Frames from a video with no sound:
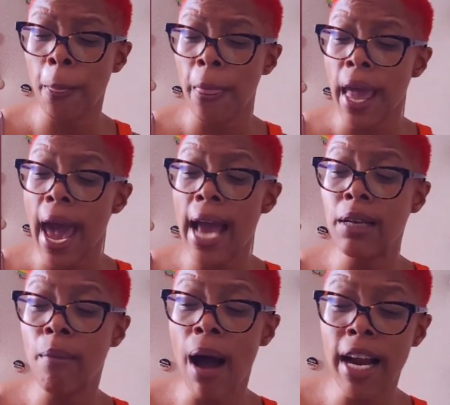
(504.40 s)

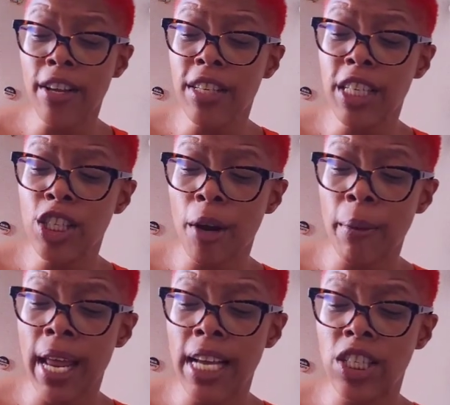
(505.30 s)
Admire the
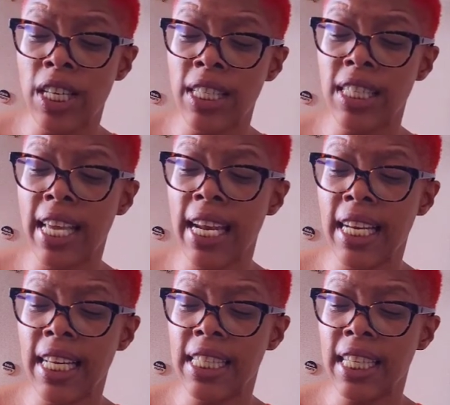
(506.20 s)
determination and
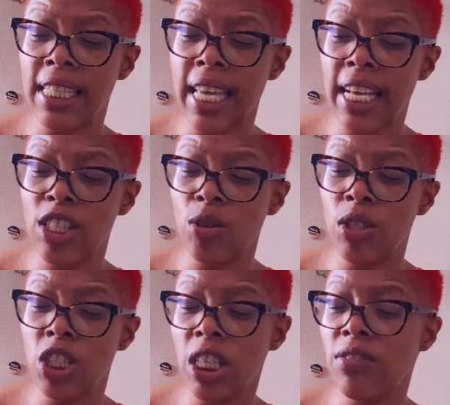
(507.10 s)
steadiness it takes to
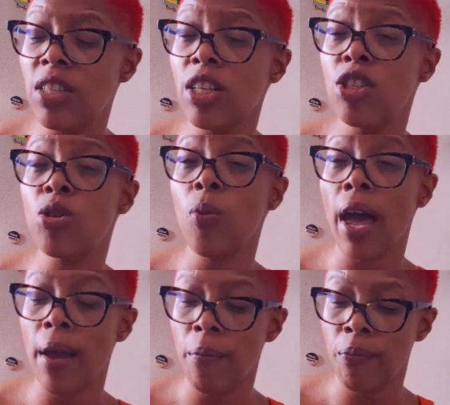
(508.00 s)
achieve such
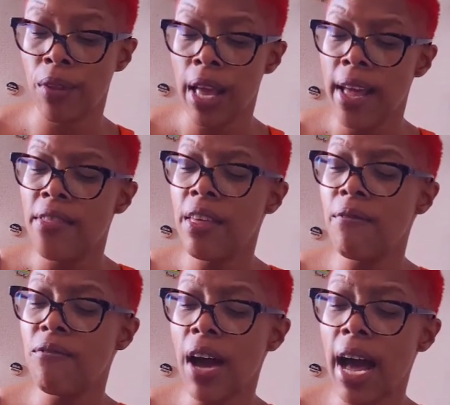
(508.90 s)
sway. Then
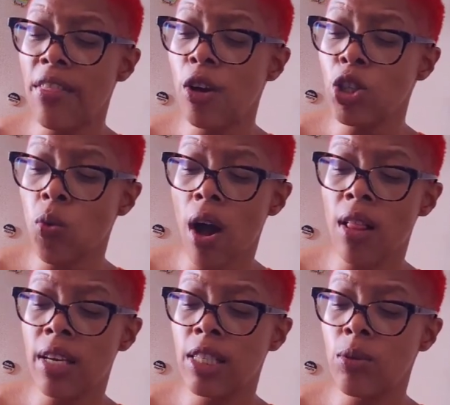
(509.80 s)
find those
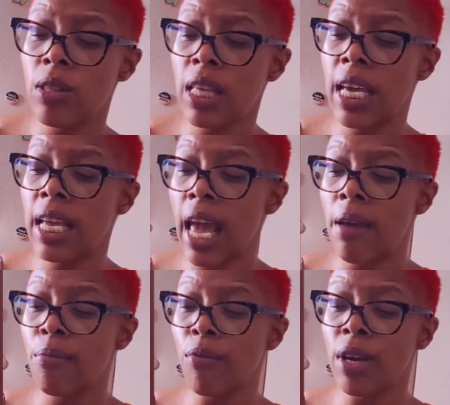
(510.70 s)
qualities within
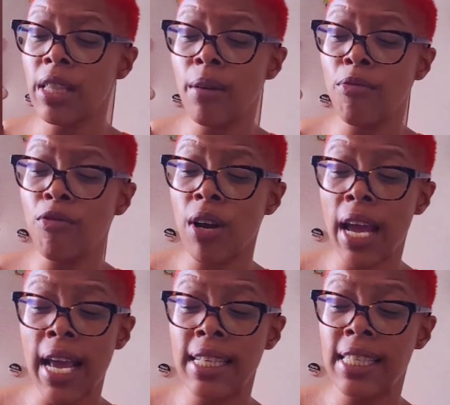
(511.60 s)
and bring them front
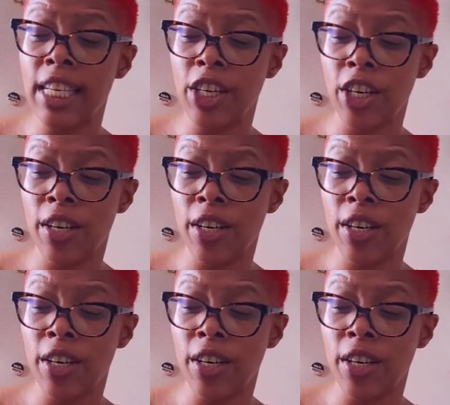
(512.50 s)
and center.